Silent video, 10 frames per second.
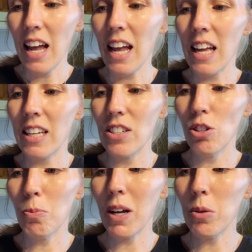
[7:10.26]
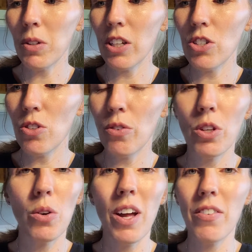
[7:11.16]
And your body will let you know if you
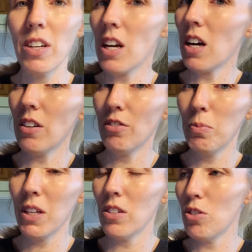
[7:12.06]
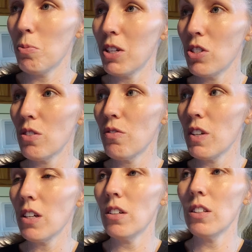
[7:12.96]
don't have enough because you might just
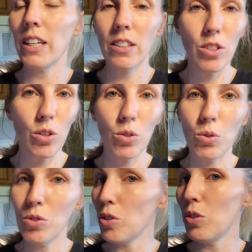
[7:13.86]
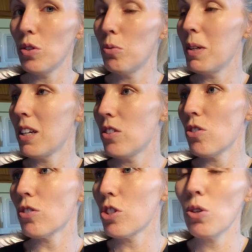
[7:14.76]
feel like total doo-doo because
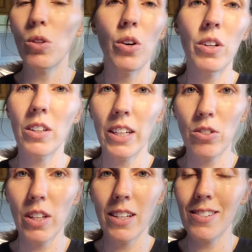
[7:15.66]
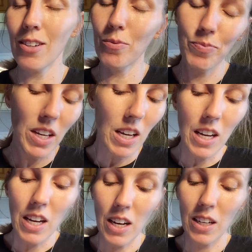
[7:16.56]
you're too low on electrolytes. So
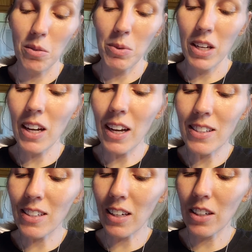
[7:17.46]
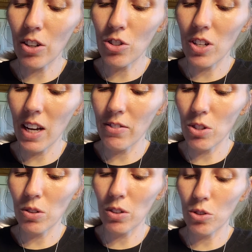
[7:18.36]
um, it's not going to hurt you to have
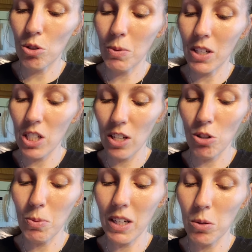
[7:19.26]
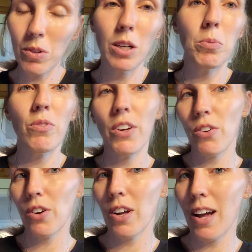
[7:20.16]
too little, too much, and your body will help you
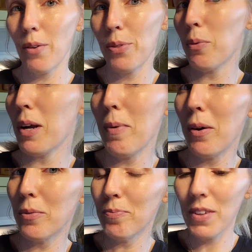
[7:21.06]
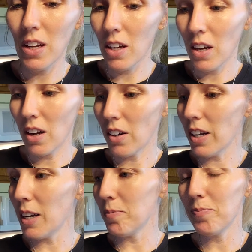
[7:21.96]
figure out the right amount. See, like, All
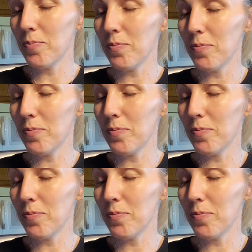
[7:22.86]
right. See,